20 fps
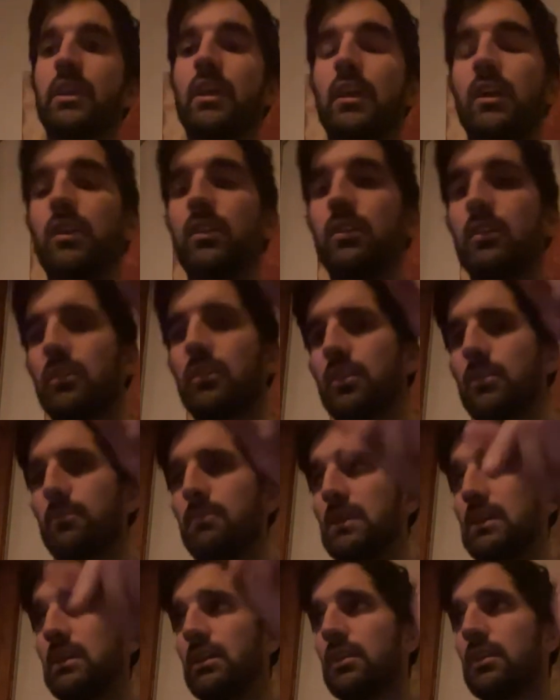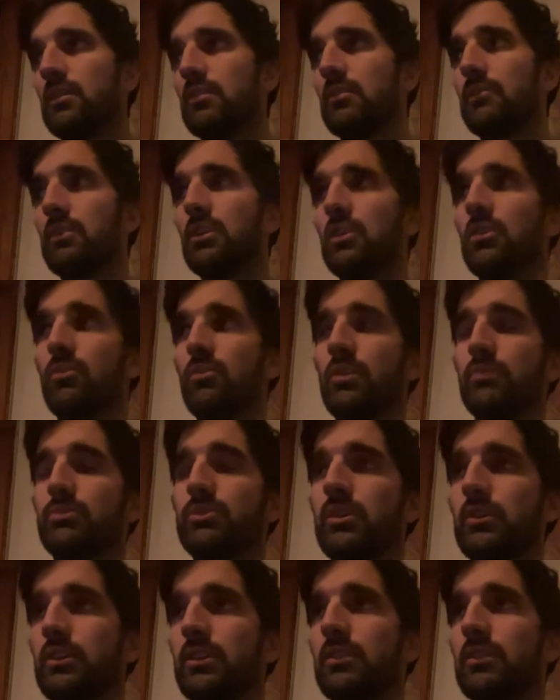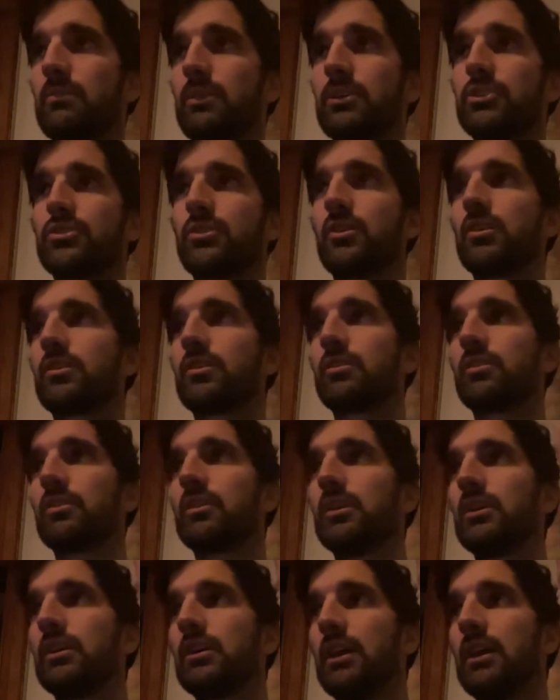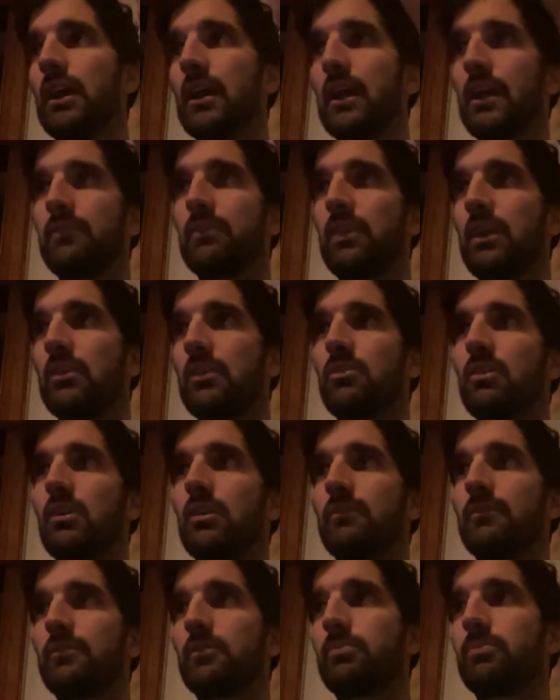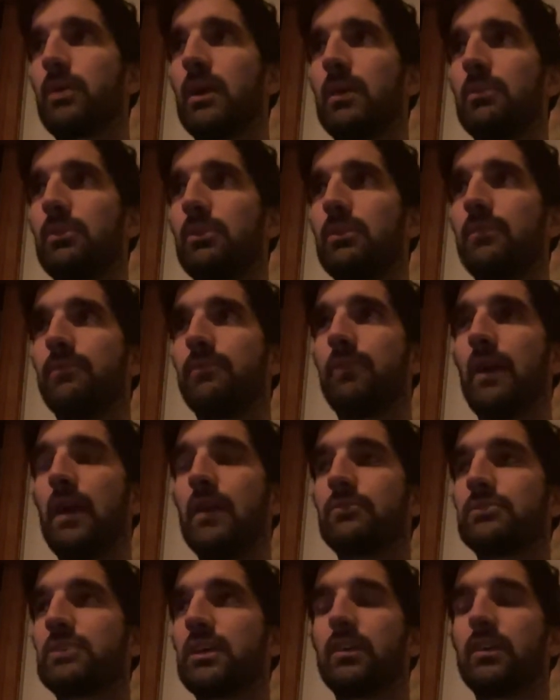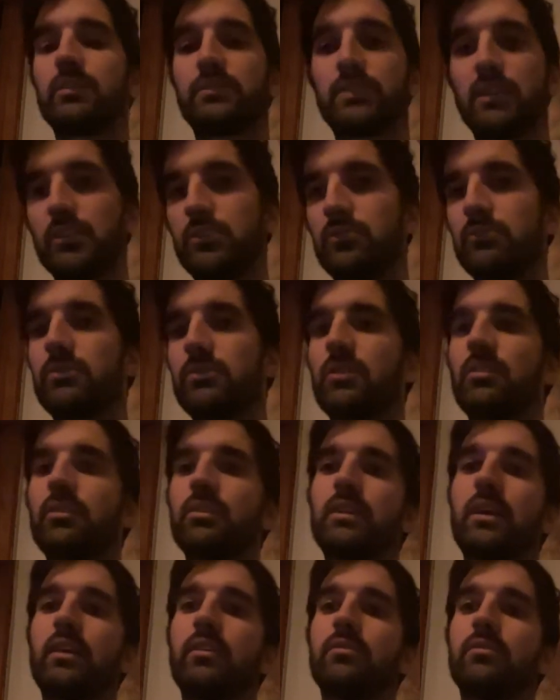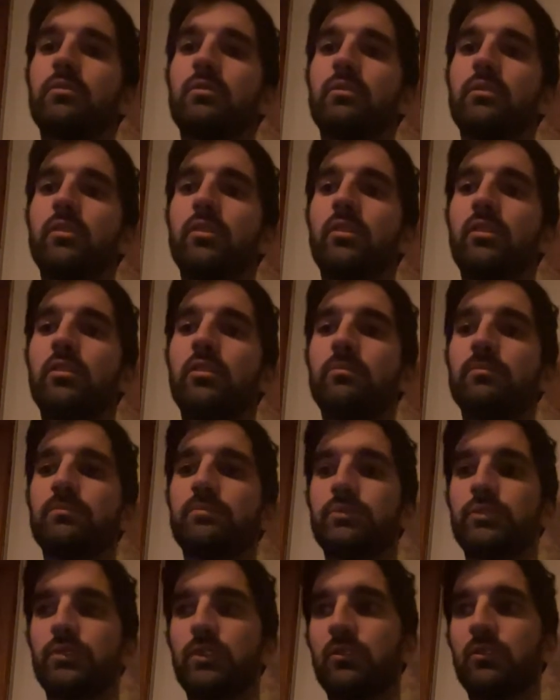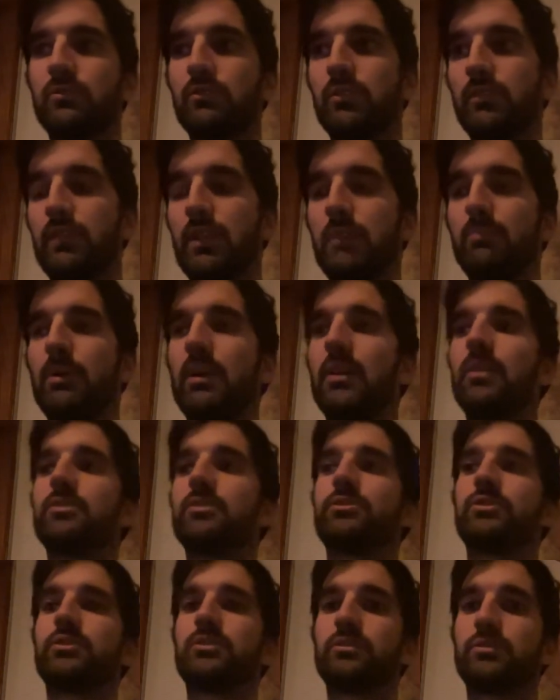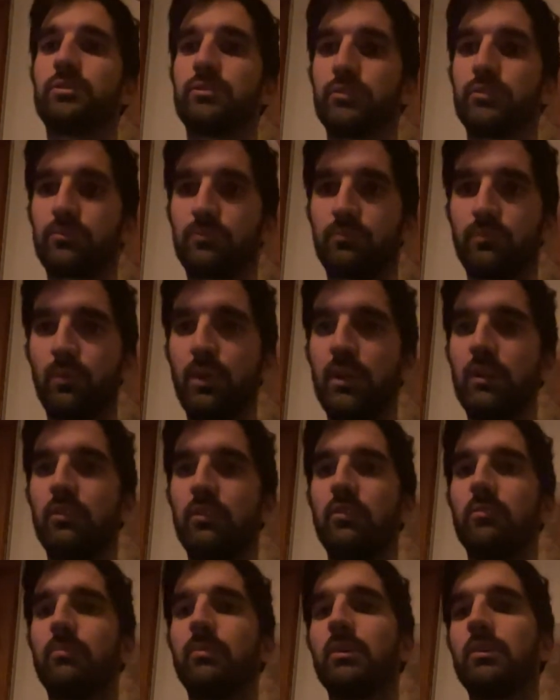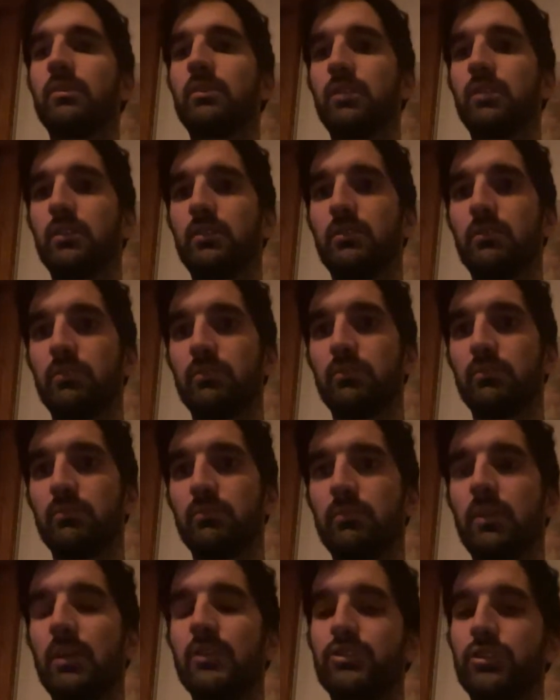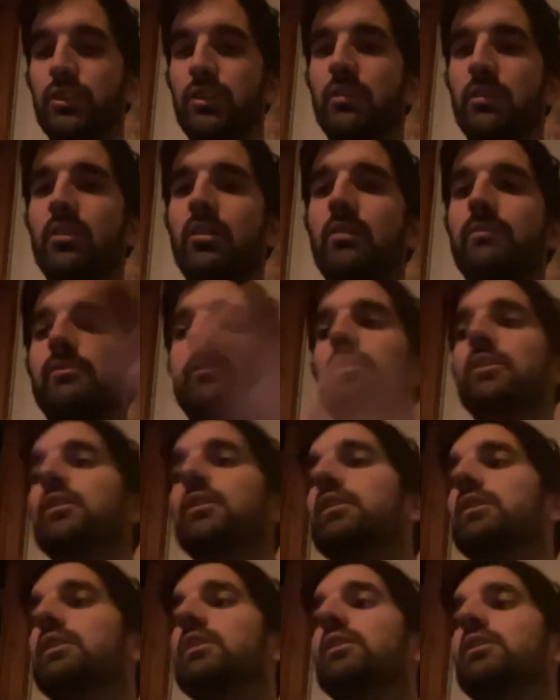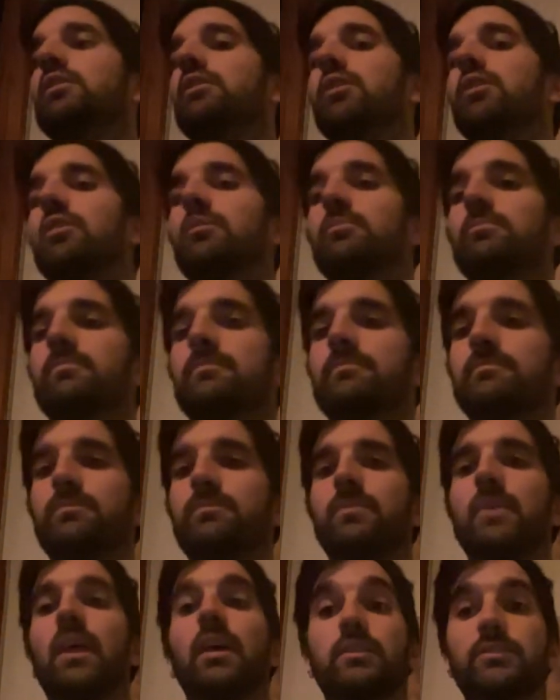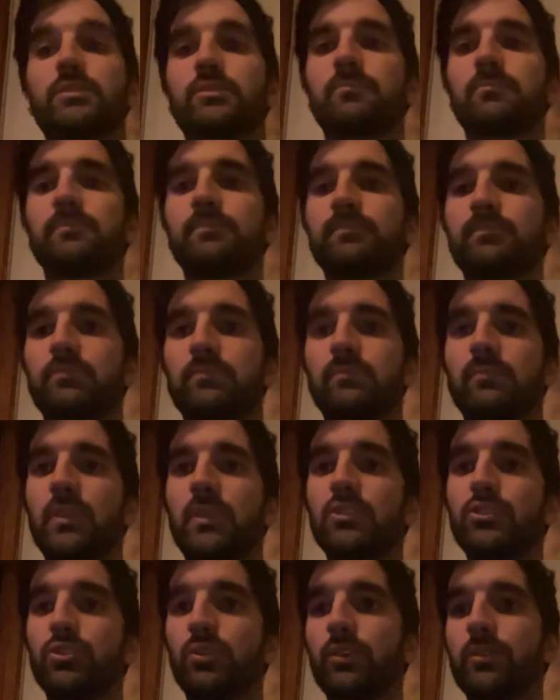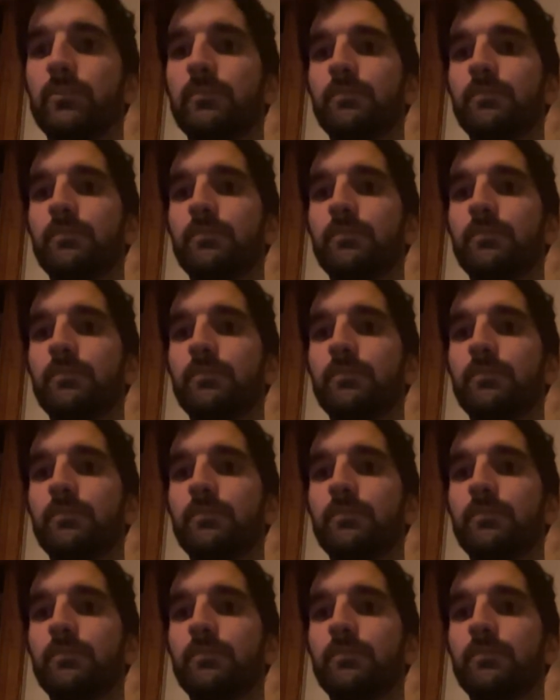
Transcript: And the beginning of the video, when I'm talking in my truck, I have the air on for probably 5 seconds. I do turn it down. So if that bothers you, just wait a little bit and I shut it off. Thanks. Enjoy.